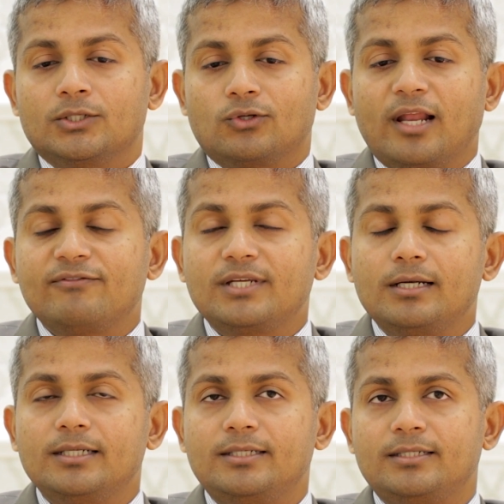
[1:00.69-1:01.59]
So
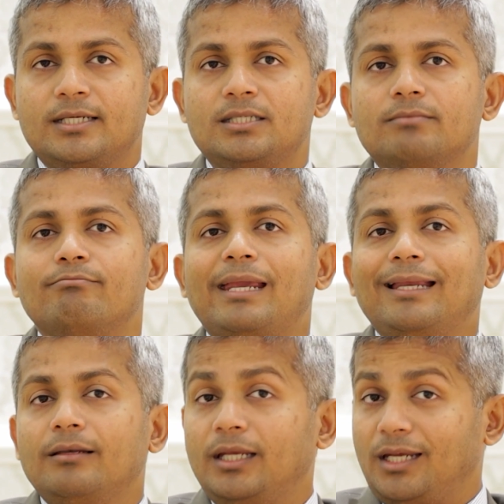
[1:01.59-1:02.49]
lifestyle diseases
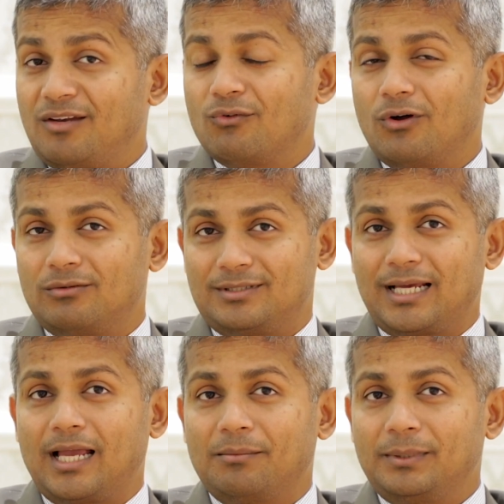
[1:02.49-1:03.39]
mainly involve
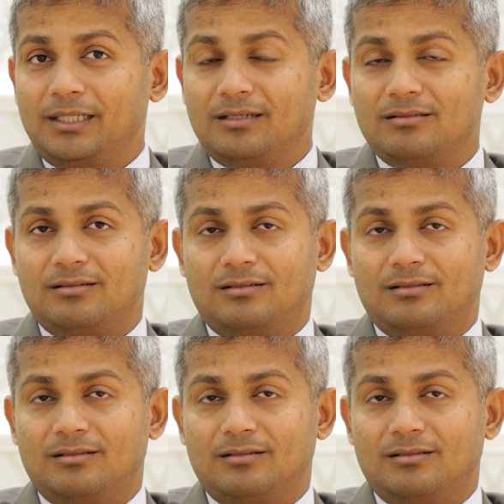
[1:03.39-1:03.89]
diabetes,